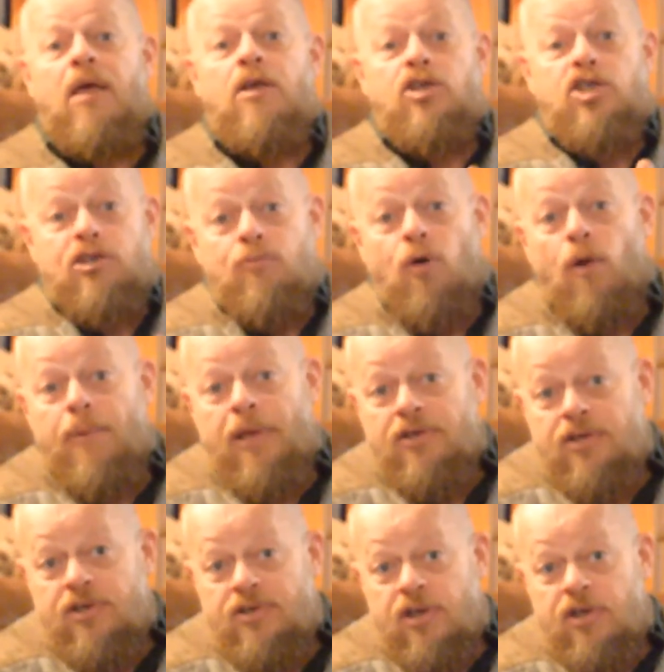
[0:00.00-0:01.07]
small
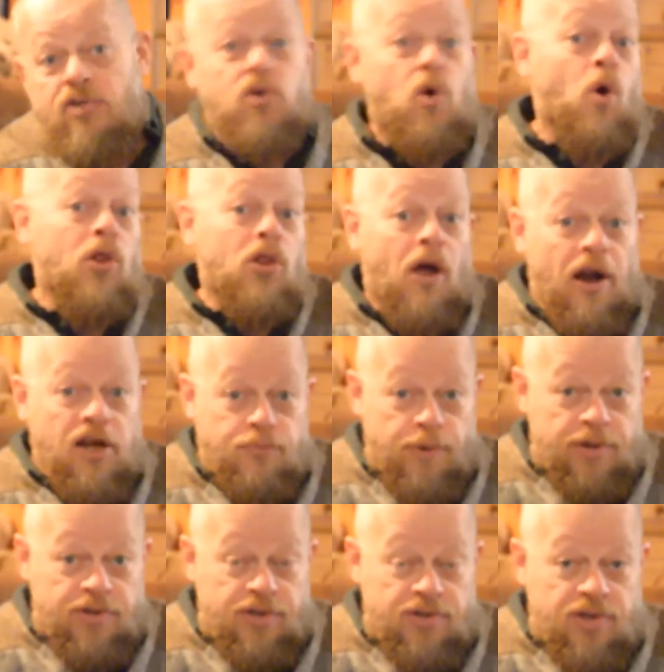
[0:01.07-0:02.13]
businesses or large
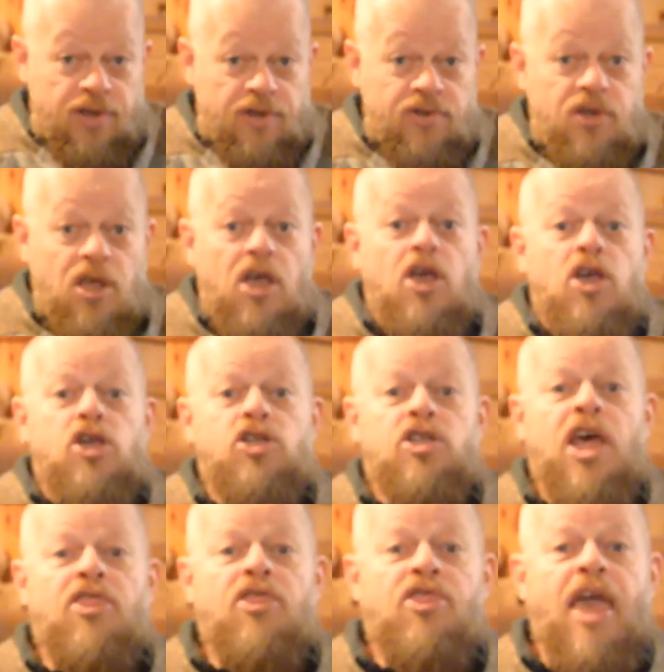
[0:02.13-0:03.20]
businesses so
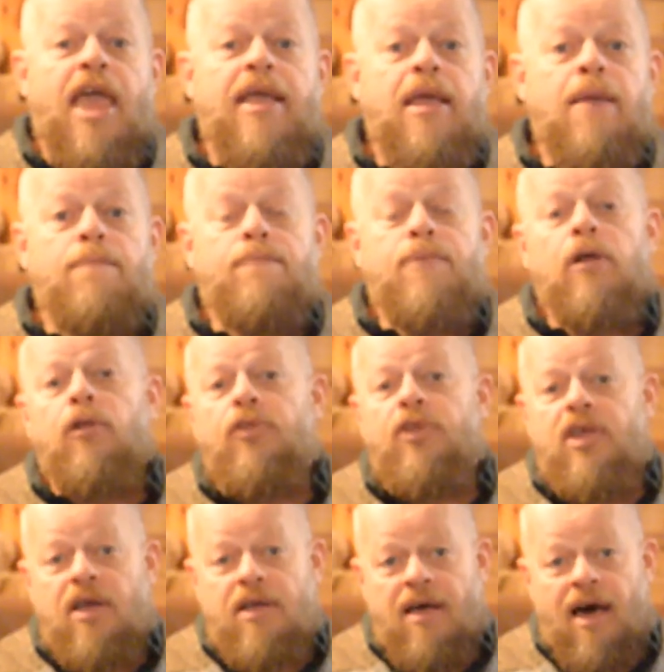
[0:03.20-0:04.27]
that they can build
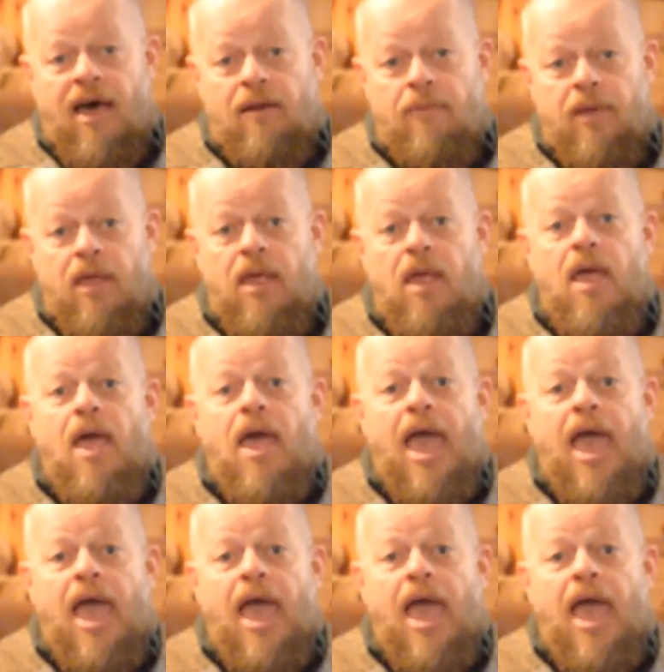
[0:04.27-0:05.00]
the economy